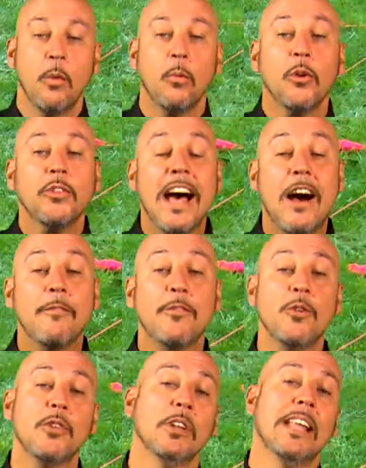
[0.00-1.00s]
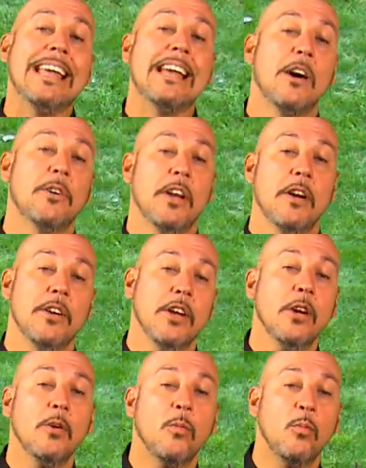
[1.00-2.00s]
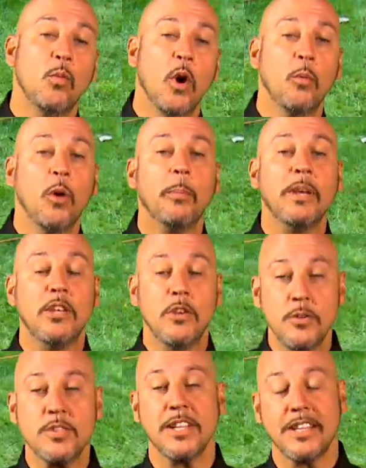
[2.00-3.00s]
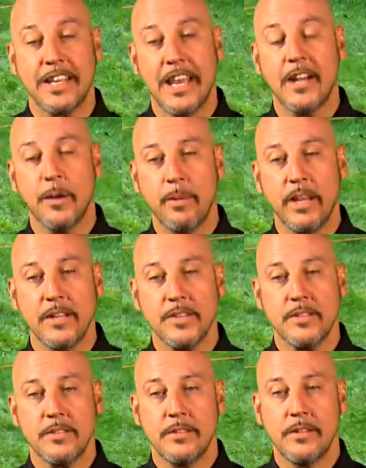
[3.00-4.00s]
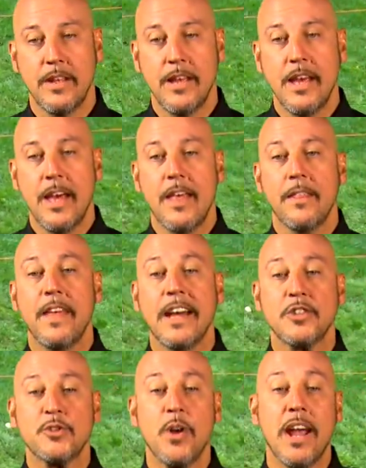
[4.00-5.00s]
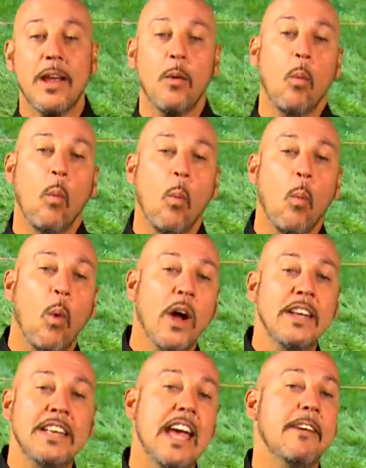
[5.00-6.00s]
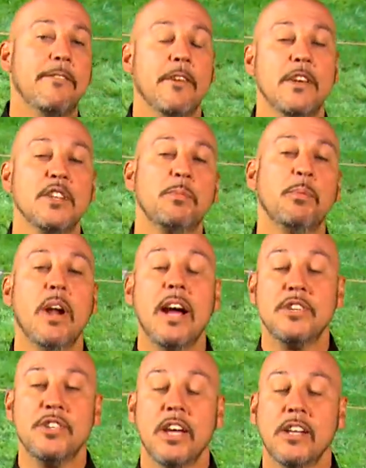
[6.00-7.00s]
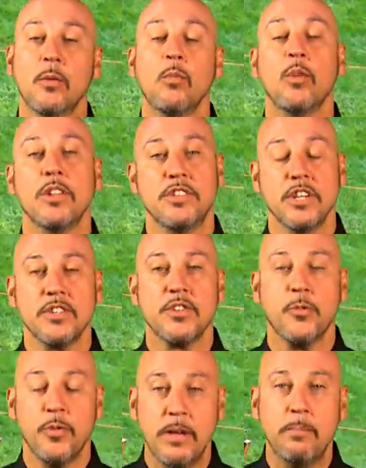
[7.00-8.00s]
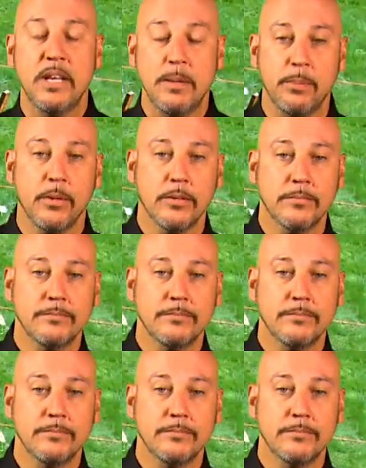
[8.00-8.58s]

We'll now view the layout area where we'll be using the Gator Base. That's right, one day for this project with just 3 people.